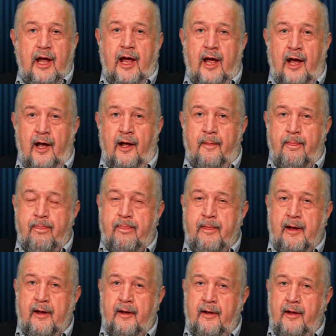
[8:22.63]
And
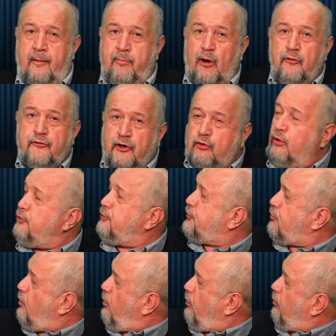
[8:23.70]
about the
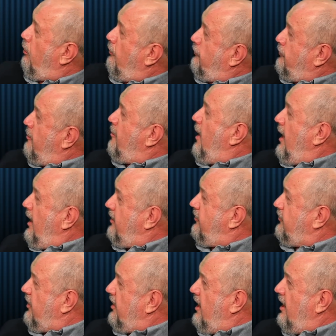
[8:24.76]
control of the
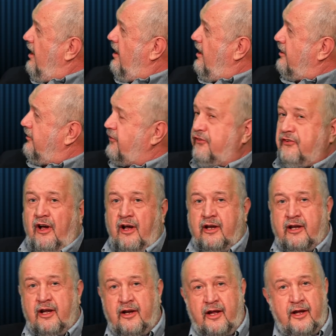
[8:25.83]
minds and hearts, I
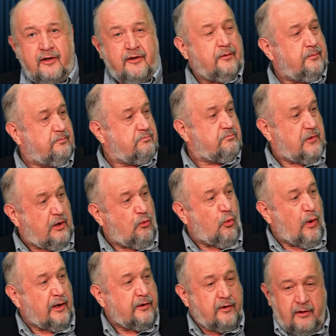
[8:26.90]
can add
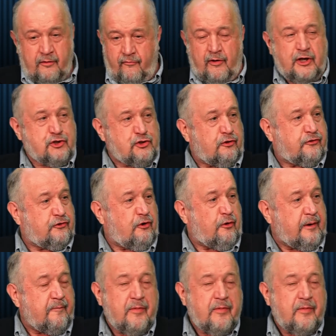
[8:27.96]
one very short story.